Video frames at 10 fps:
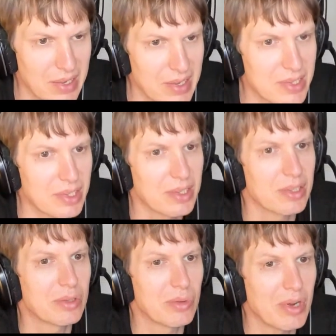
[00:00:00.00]
easier
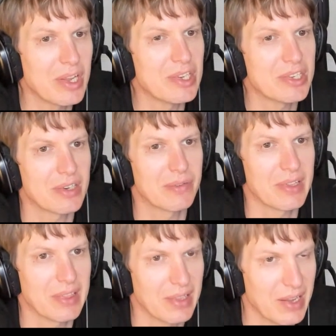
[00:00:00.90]
to reach
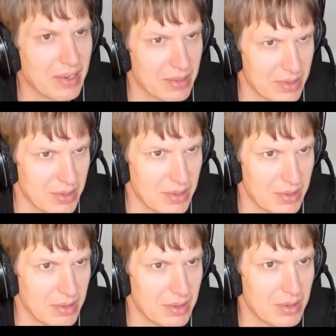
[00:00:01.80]
than latency,
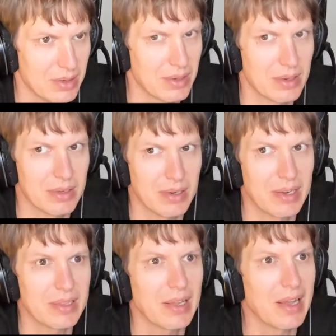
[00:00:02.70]
uh,
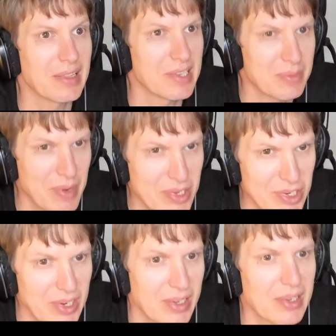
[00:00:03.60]
right? And
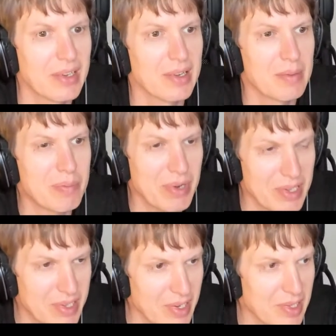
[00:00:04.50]
especially
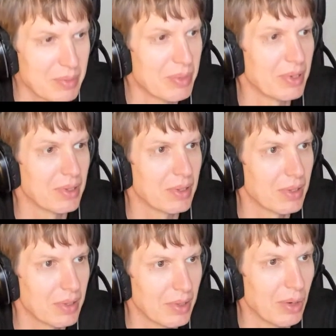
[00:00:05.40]
predictable
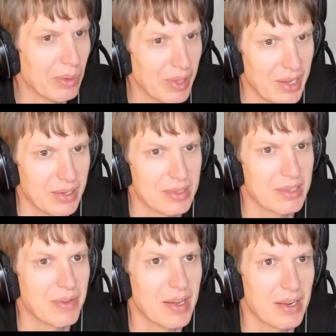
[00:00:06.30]
low
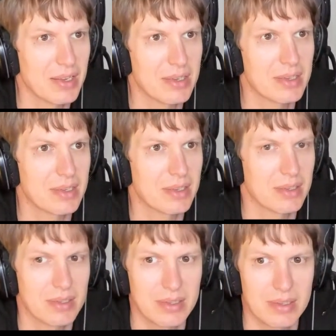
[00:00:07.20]
latency that is
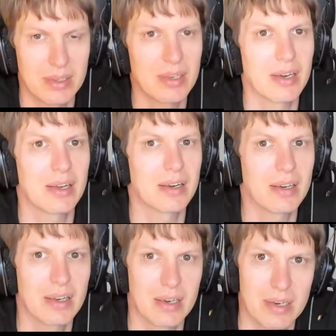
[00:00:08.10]
uh, uh a, a,
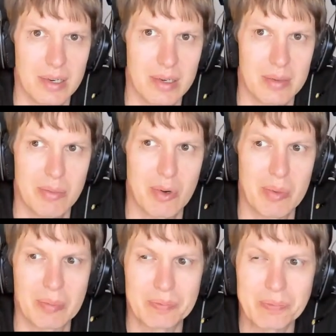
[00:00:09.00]
really hard uh,
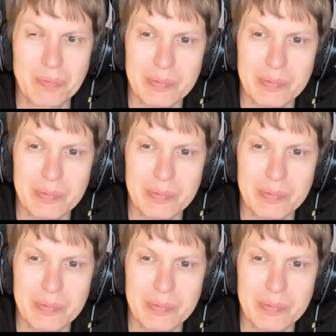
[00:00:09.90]
problem.